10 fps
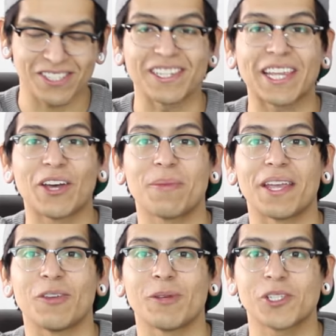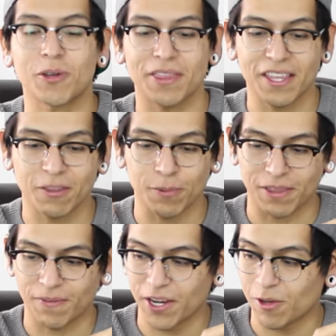I certainly hope that you enjoyed this
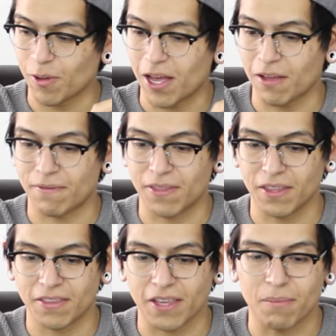week's video of this